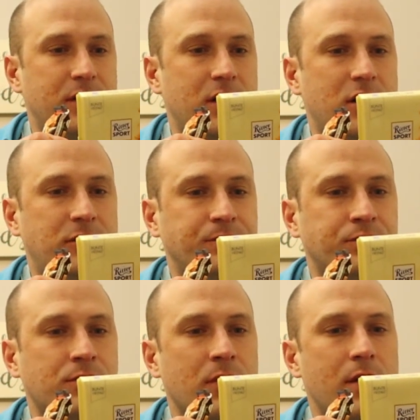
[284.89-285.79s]

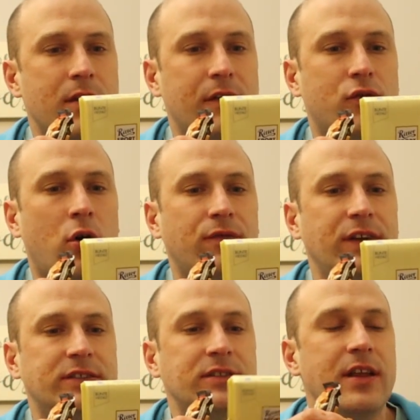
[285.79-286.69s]
They have
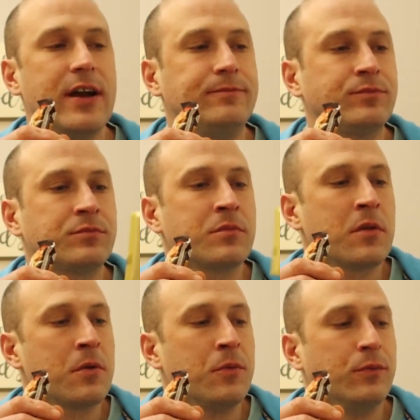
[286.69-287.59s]
cornflakes in there
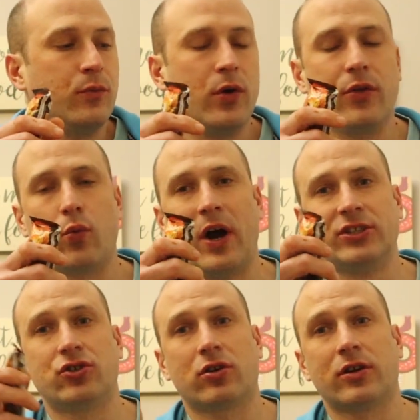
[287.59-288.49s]
with
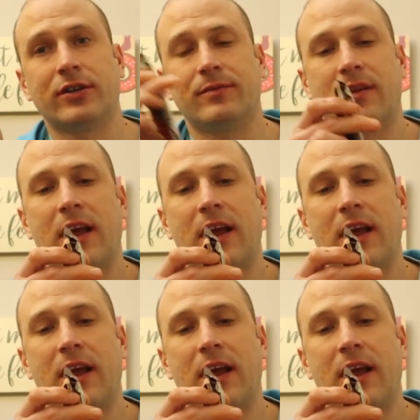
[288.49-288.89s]
white chocolate.